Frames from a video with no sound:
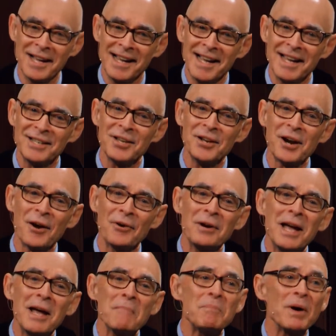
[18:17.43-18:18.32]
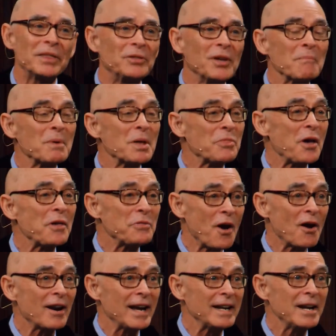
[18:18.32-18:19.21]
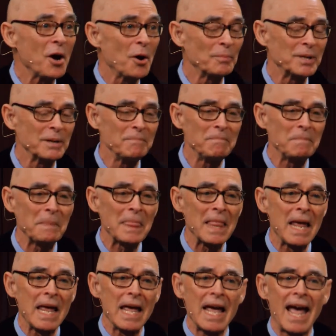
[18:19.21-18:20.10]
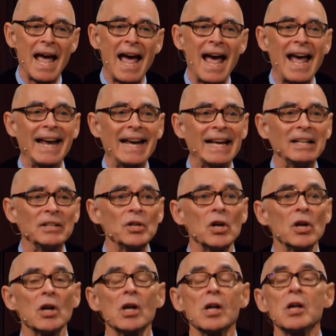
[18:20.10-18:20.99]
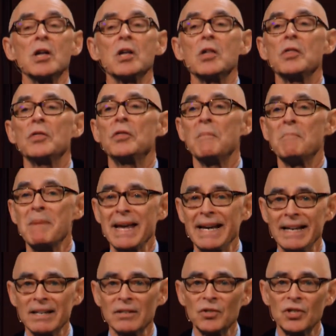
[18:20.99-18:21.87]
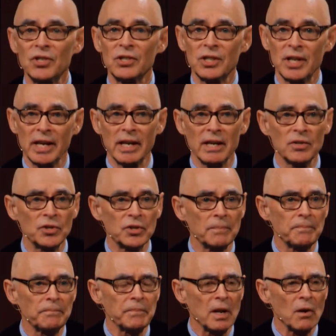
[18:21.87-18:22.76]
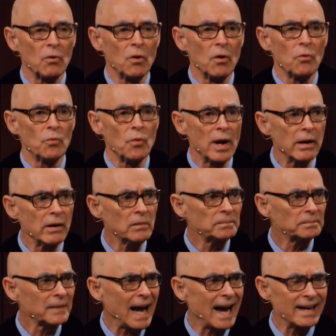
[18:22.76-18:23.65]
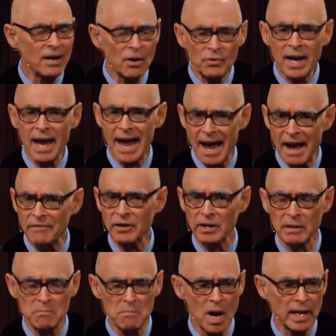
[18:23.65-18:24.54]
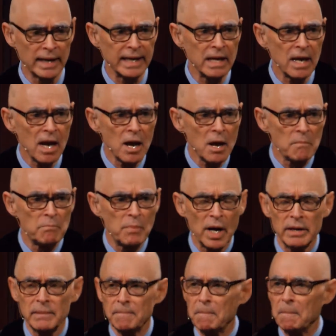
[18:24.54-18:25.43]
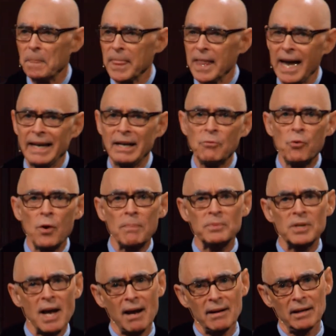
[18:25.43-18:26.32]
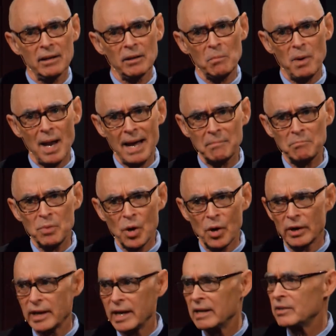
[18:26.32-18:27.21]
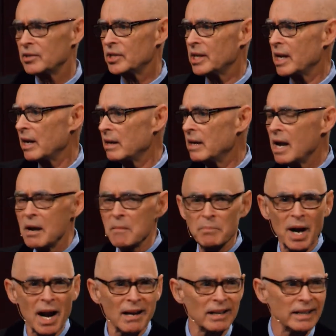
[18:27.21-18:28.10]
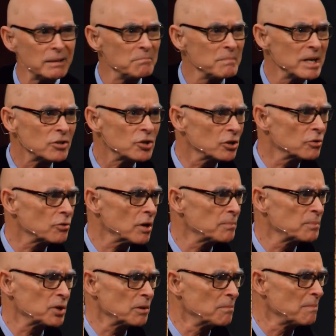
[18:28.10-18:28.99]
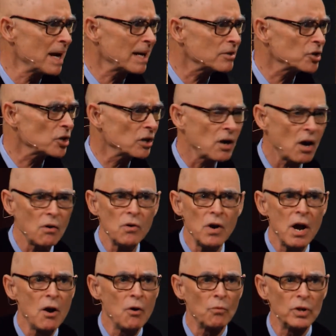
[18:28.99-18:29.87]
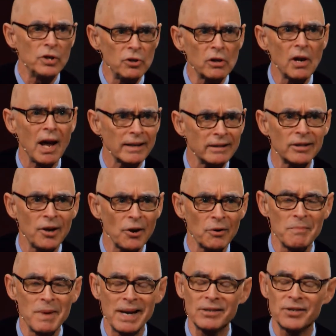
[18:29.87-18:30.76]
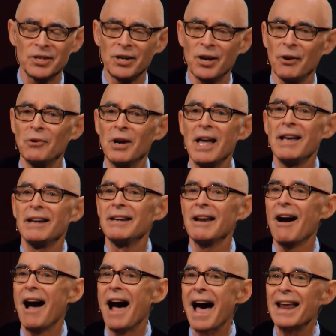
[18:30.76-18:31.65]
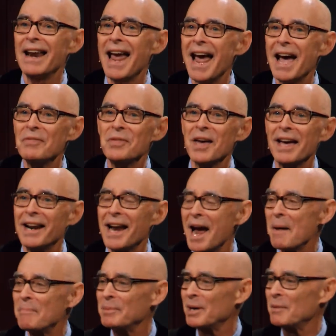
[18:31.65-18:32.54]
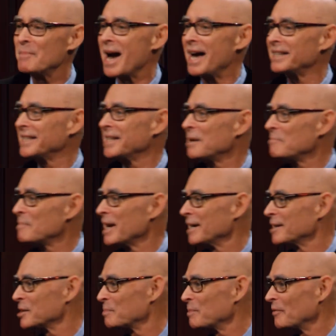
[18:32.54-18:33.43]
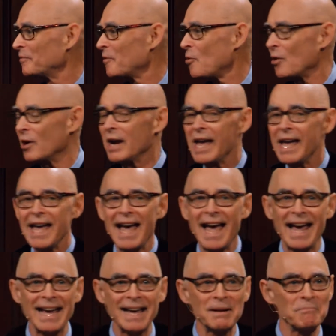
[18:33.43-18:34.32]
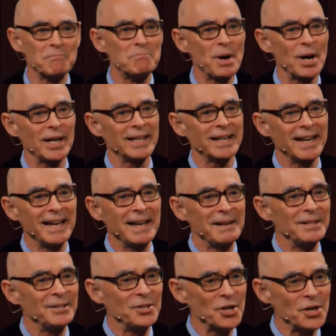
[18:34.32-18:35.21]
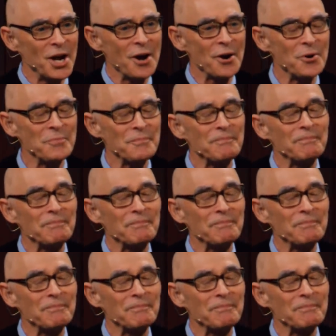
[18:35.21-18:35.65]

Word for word: you know, but, th- but they thought I'd helped them. And the man says, Well, I don't have any money, but and he whipped out a little black book and said, But I lead mission trips to Mexico. Would you like to go to Mexico? Now, I'd had that happen about 10 minutes before, and, but, you know,